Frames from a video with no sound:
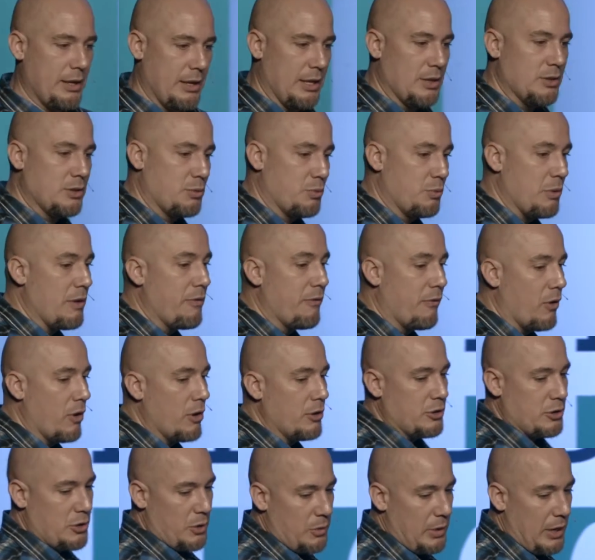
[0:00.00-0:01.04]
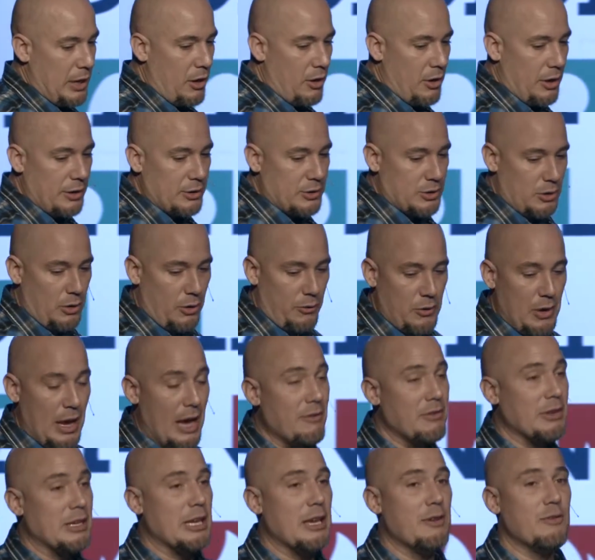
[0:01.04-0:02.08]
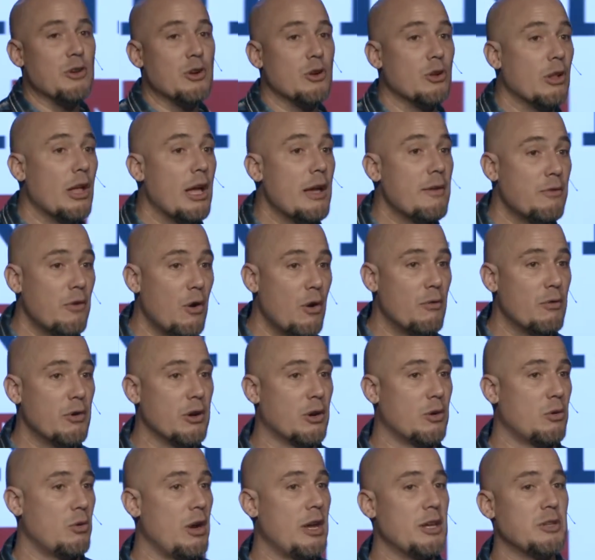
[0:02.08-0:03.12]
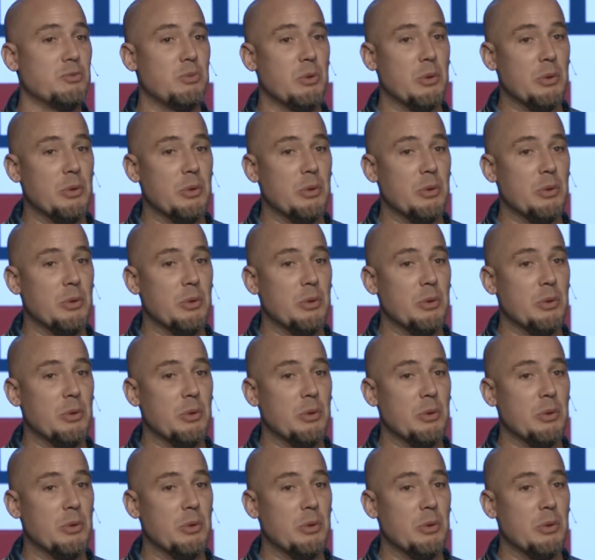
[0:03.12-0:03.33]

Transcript: is referred to here. And so if you haven't given your life over to Christ, we